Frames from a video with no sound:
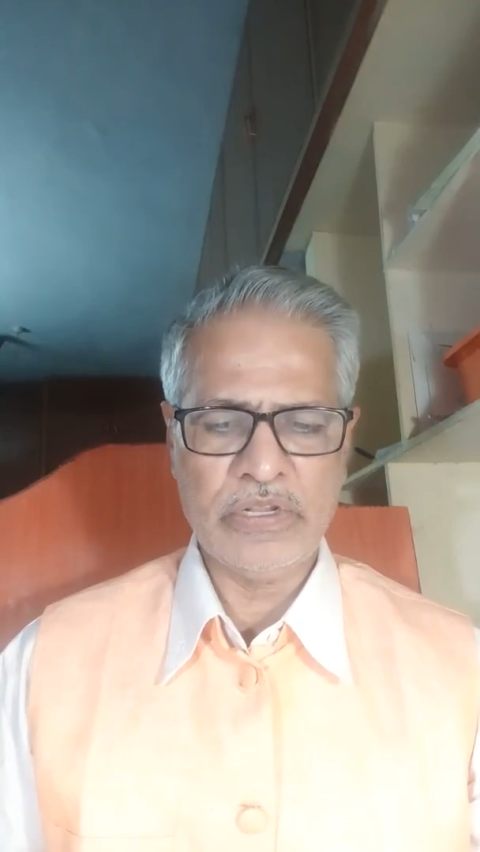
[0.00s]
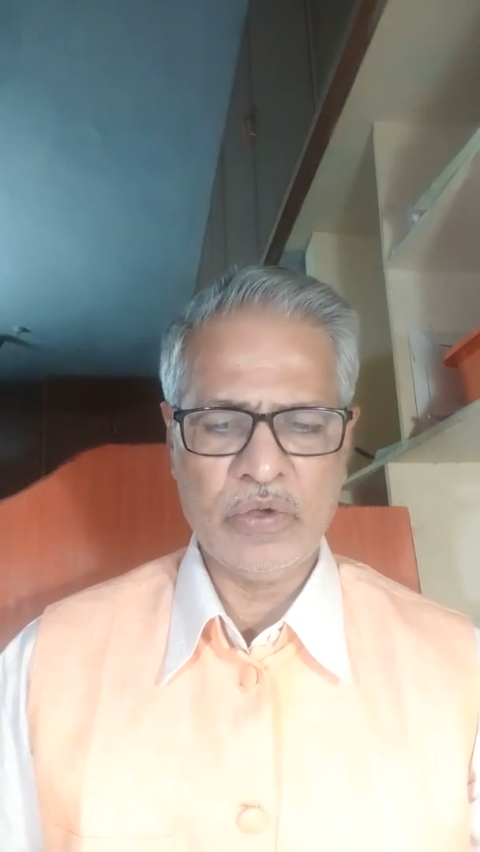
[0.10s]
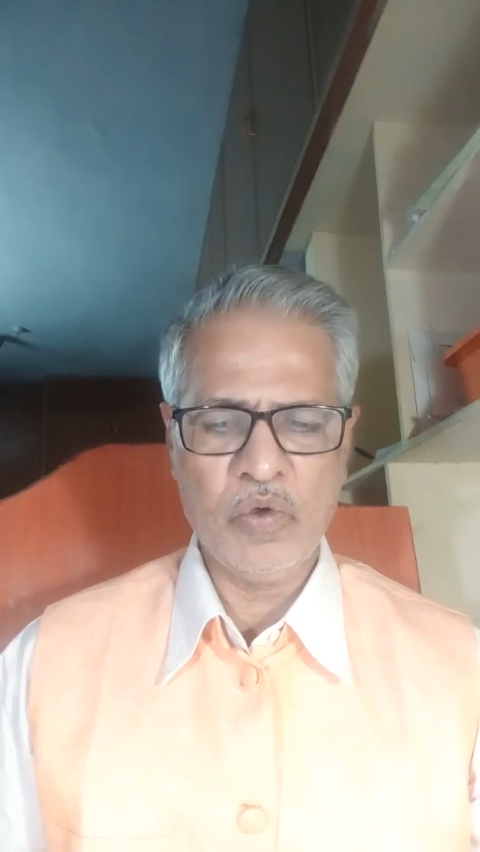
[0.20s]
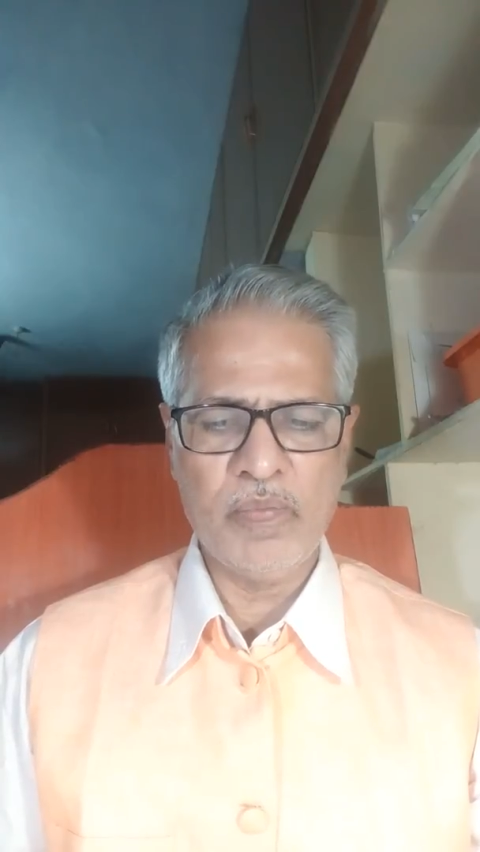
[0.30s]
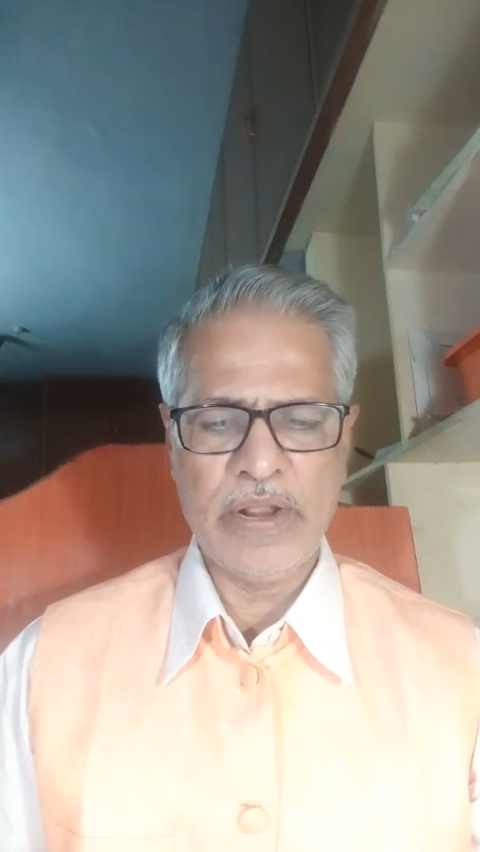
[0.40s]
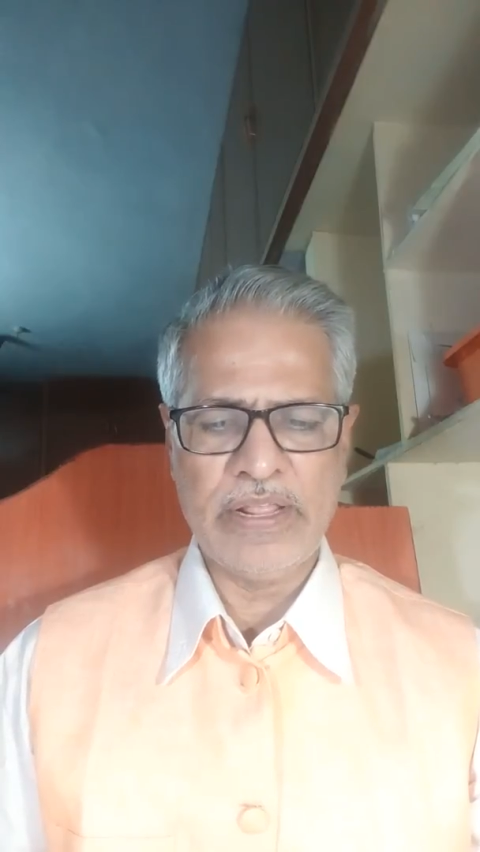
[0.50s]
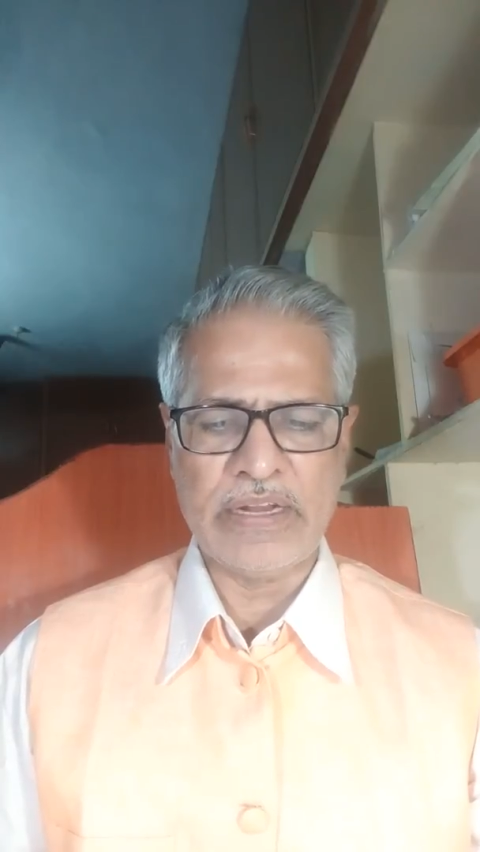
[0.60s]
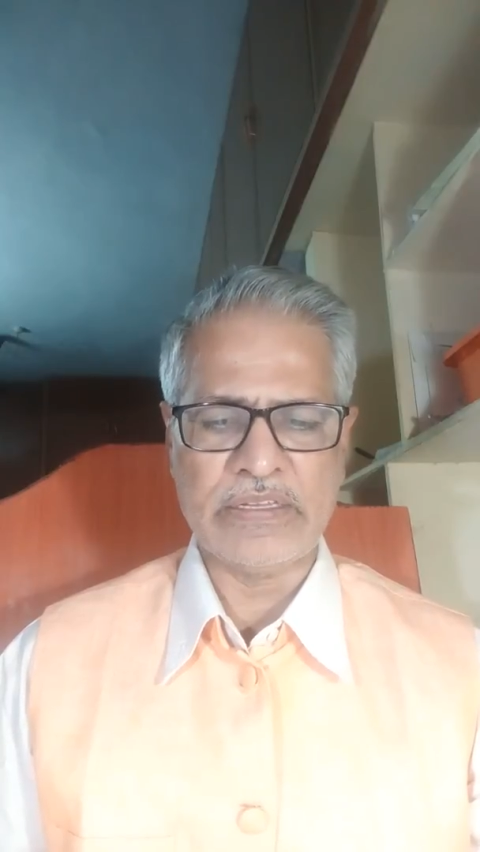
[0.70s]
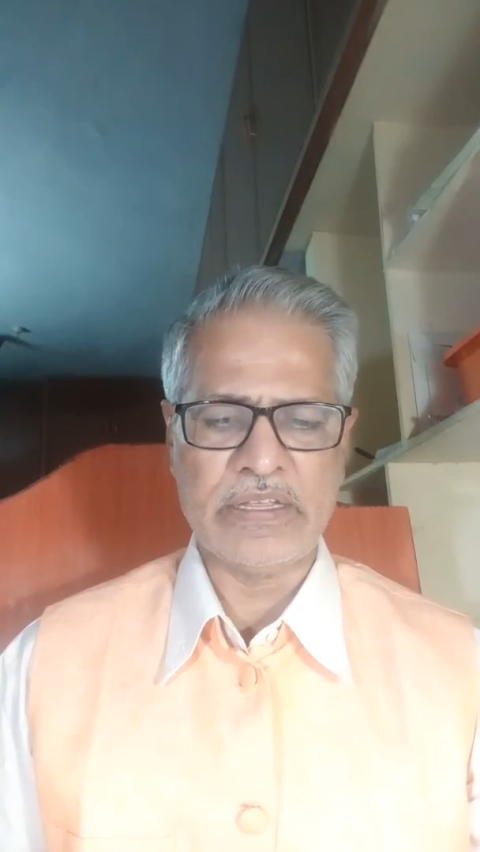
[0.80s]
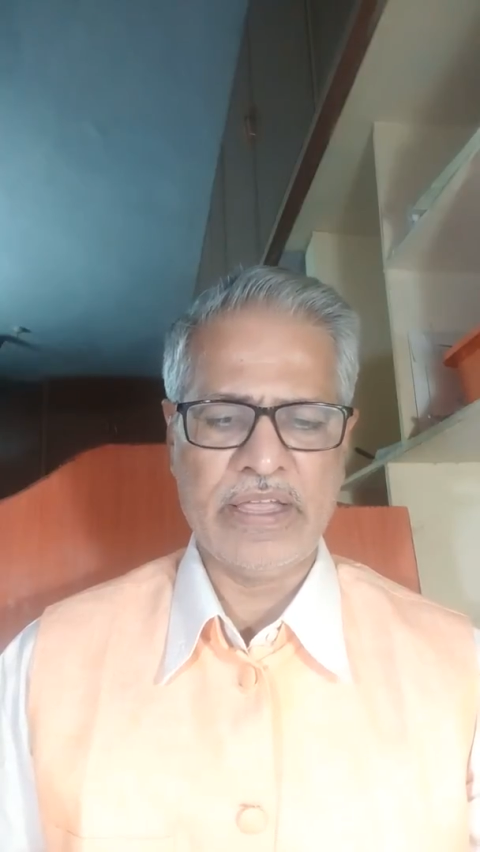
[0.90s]
the two
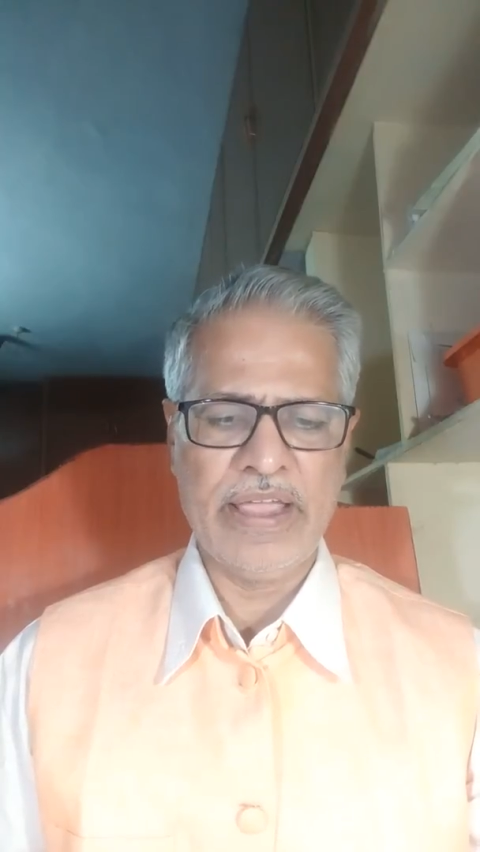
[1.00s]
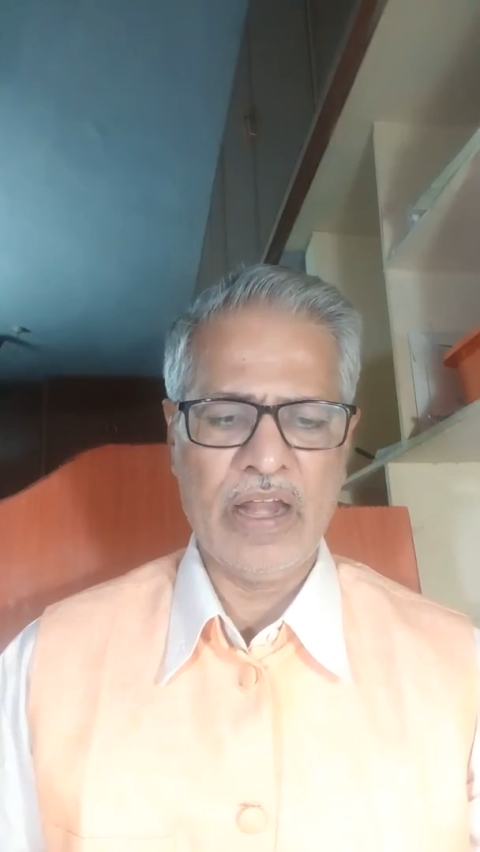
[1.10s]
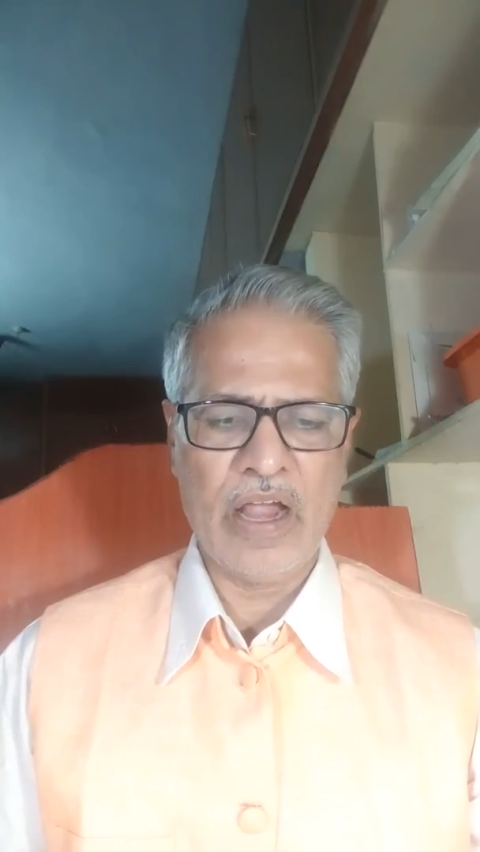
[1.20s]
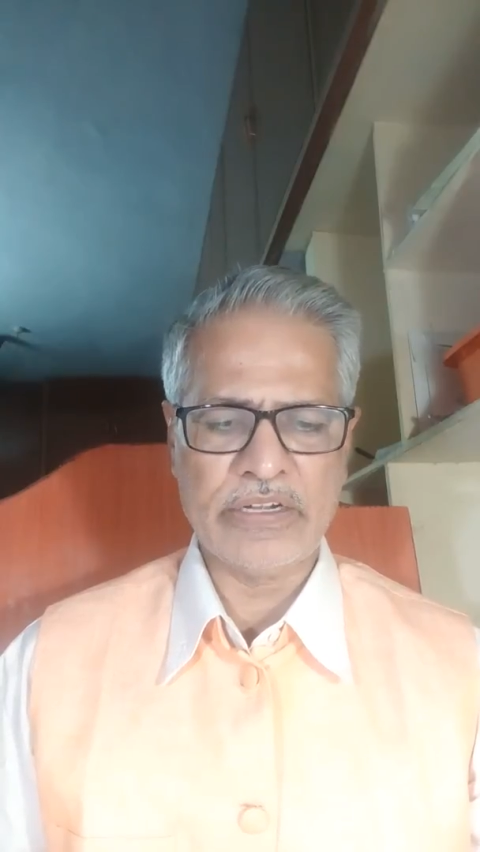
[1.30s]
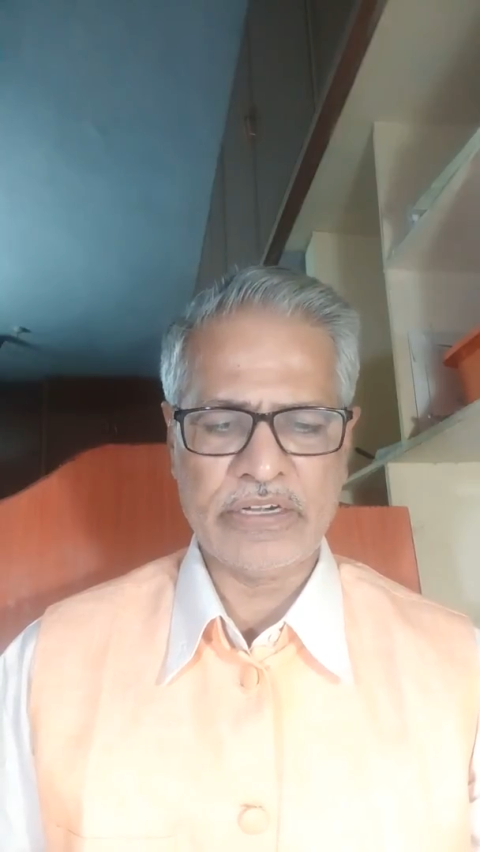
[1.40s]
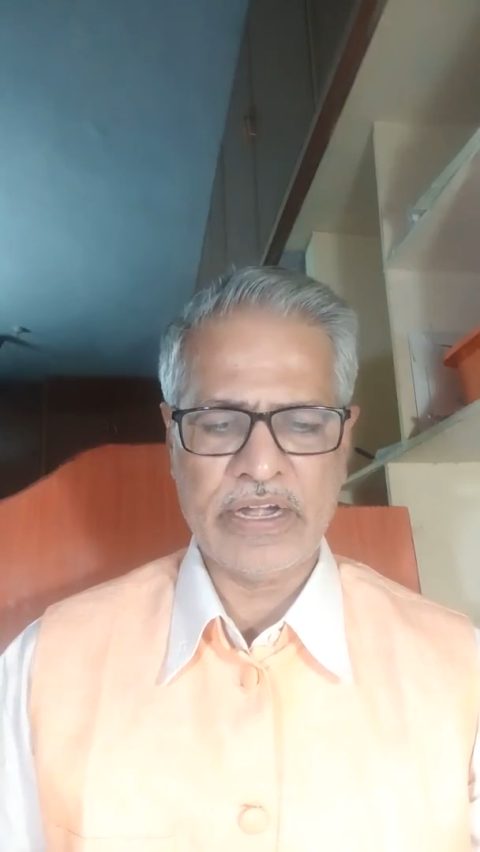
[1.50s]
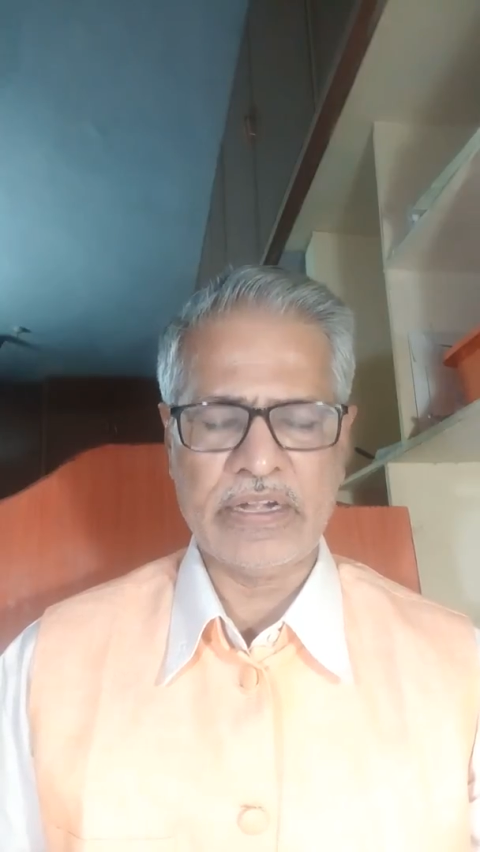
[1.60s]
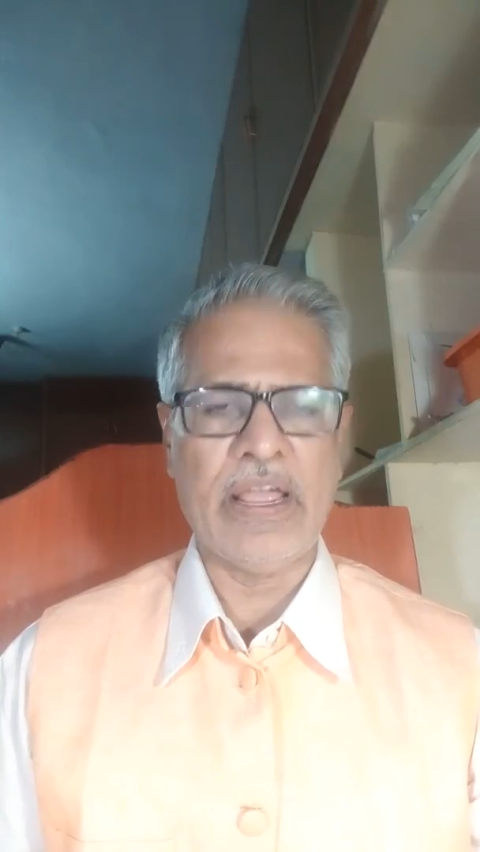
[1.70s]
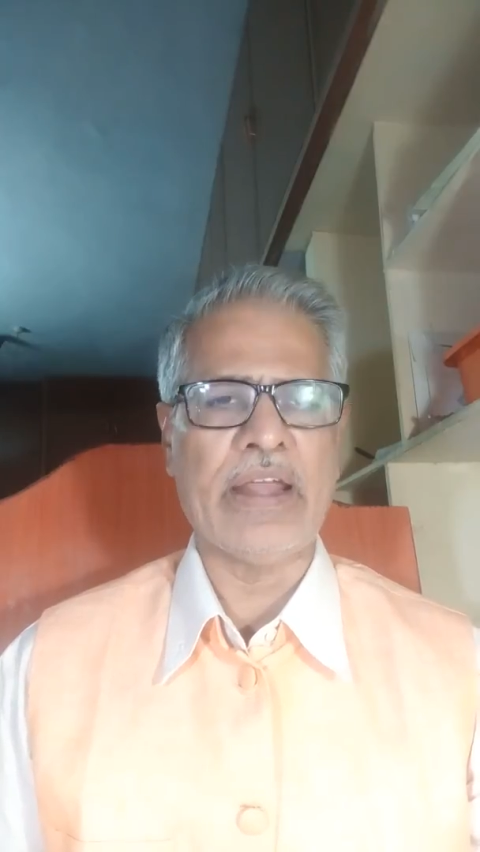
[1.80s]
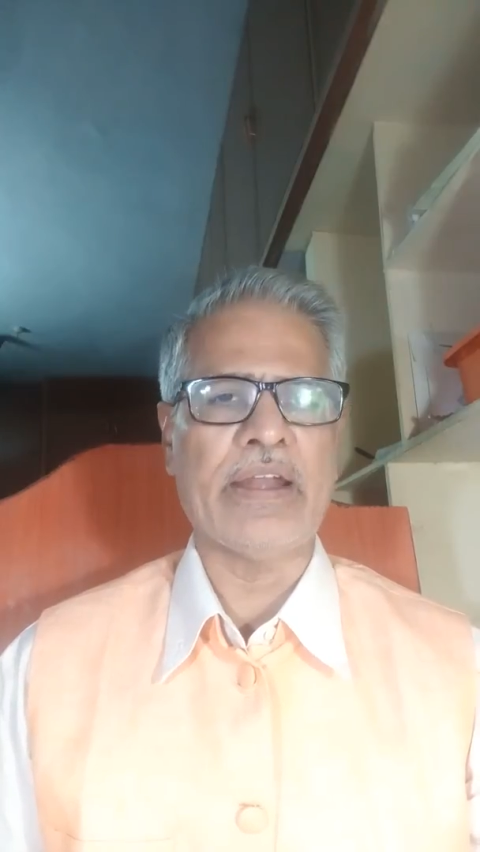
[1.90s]
brothers Kailash
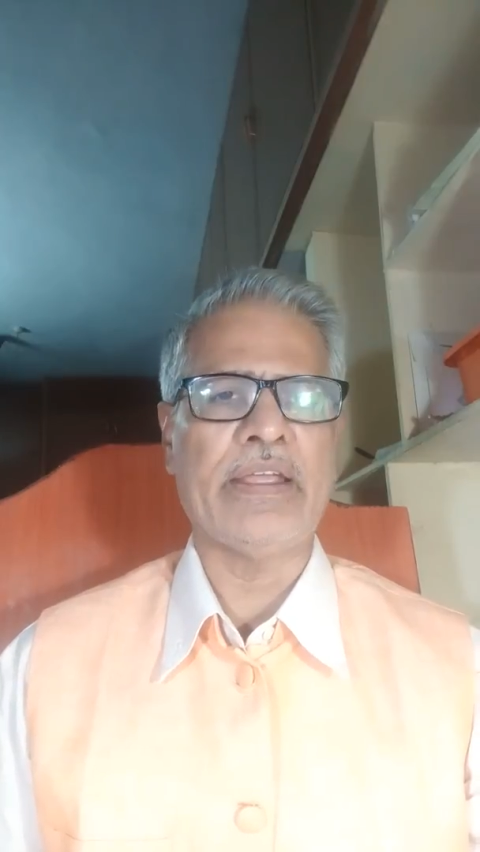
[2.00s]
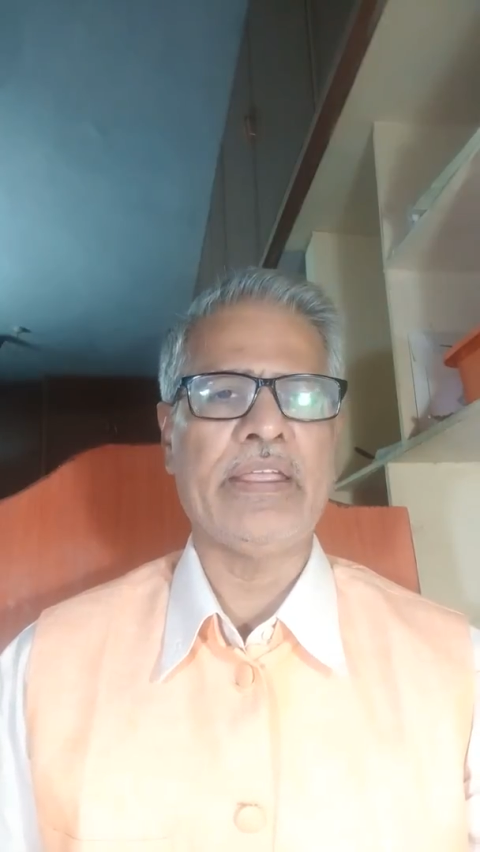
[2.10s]
Katkar,